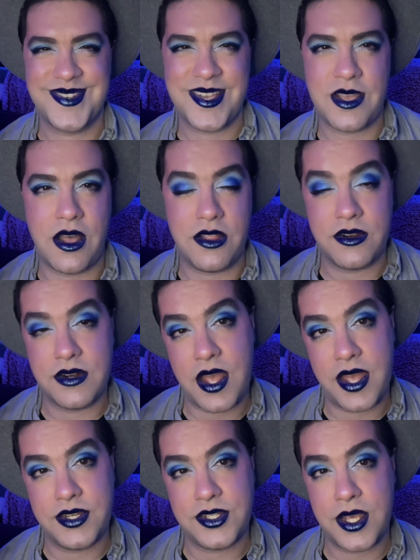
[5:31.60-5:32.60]
colored
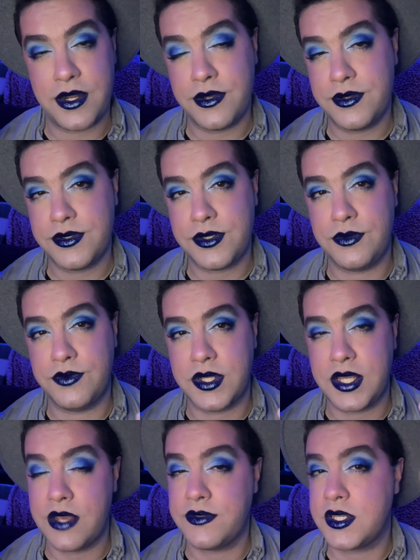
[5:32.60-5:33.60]
eyeshadows. You
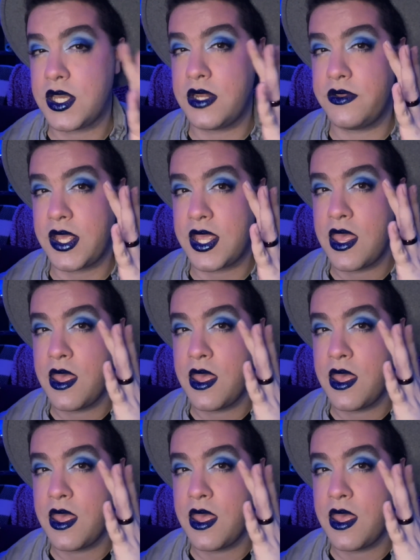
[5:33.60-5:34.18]
really have to kind of like